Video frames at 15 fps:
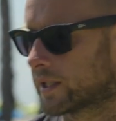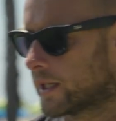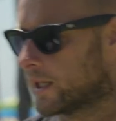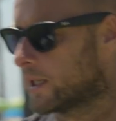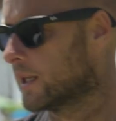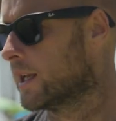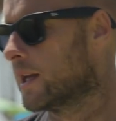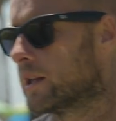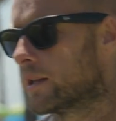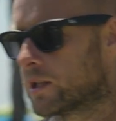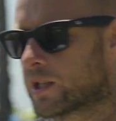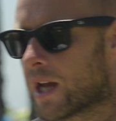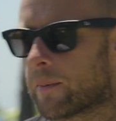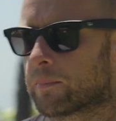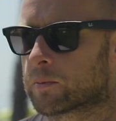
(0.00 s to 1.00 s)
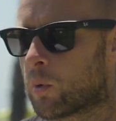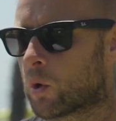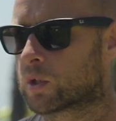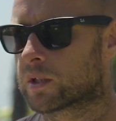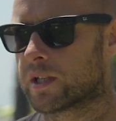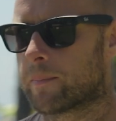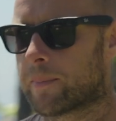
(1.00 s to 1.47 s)
it. The jab is
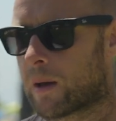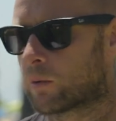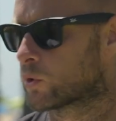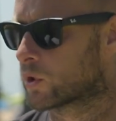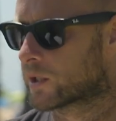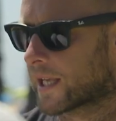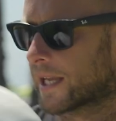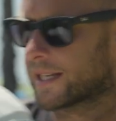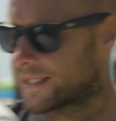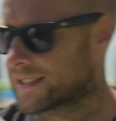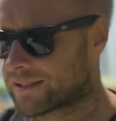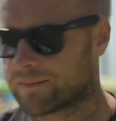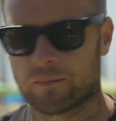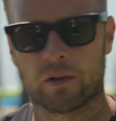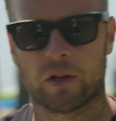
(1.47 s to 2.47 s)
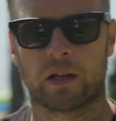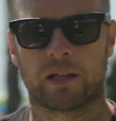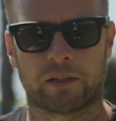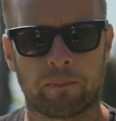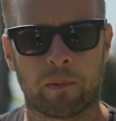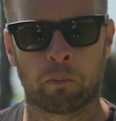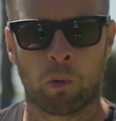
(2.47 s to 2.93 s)
mostly about just kind of,
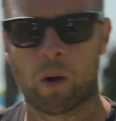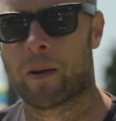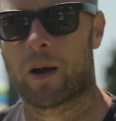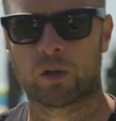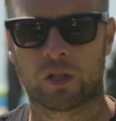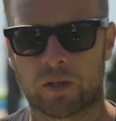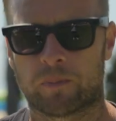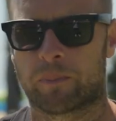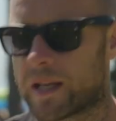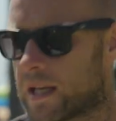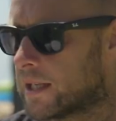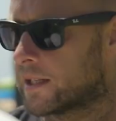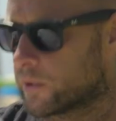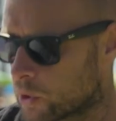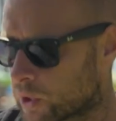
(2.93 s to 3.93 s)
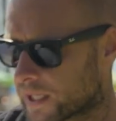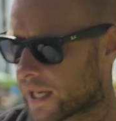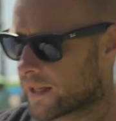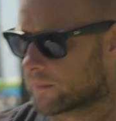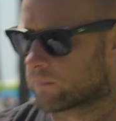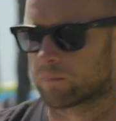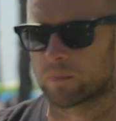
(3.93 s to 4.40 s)
it's more about speed and just
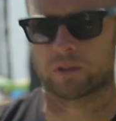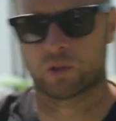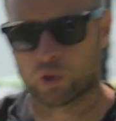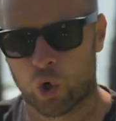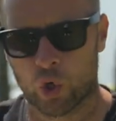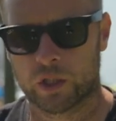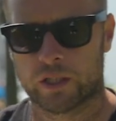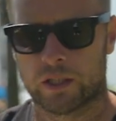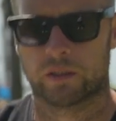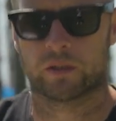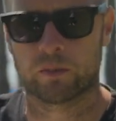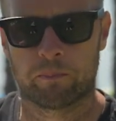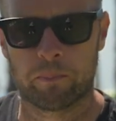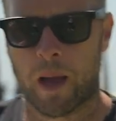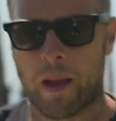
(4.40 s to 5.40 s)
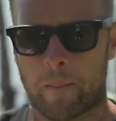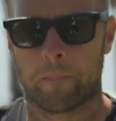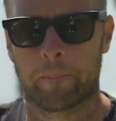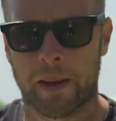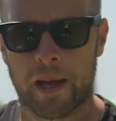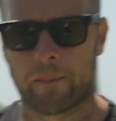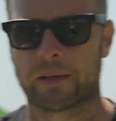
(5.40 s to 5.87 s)
kind of touching, bam,
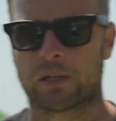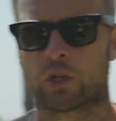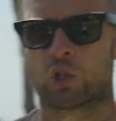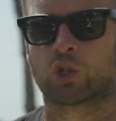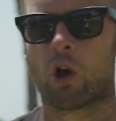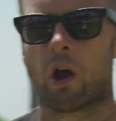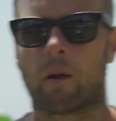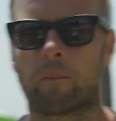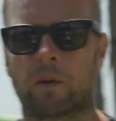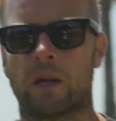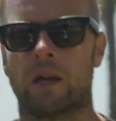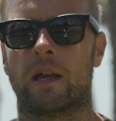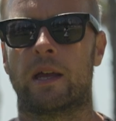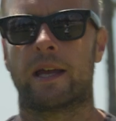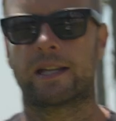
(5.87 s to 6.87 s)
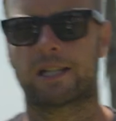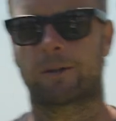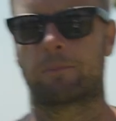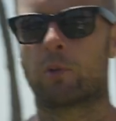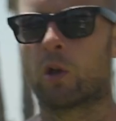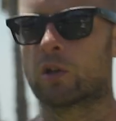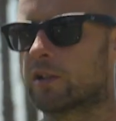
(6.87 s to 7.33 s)
bam. It's a sharp,
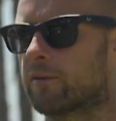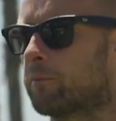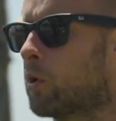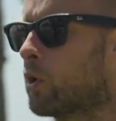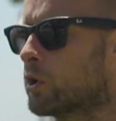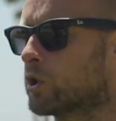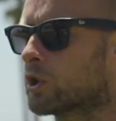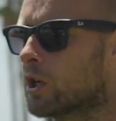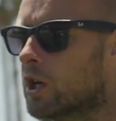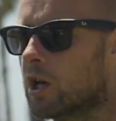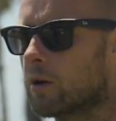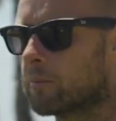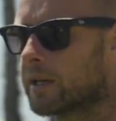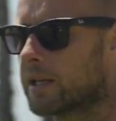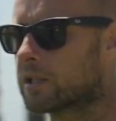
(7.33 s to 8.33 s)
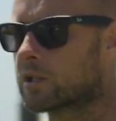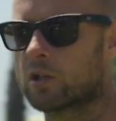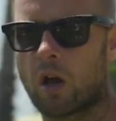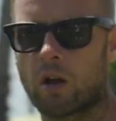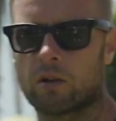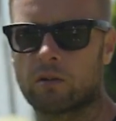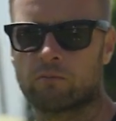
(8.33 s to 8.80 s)
explosive punch, but it's
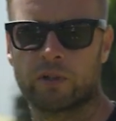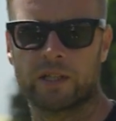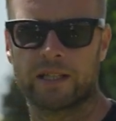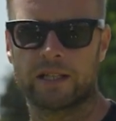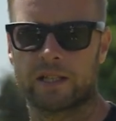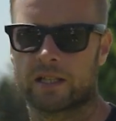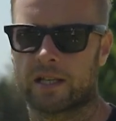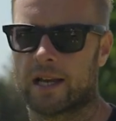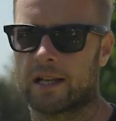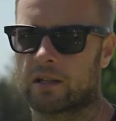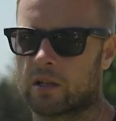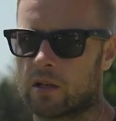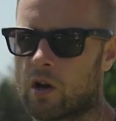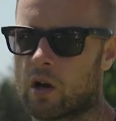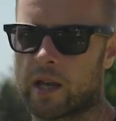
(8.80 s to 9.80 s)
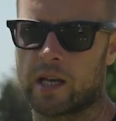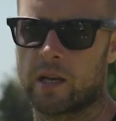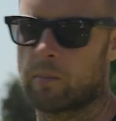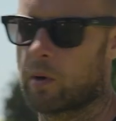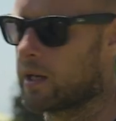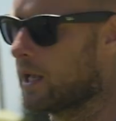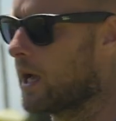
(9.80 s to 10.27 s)
not really designed to knock
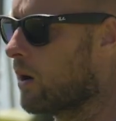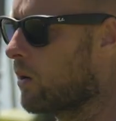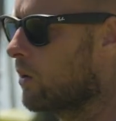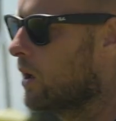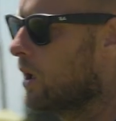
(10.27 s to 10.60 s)
anybody out.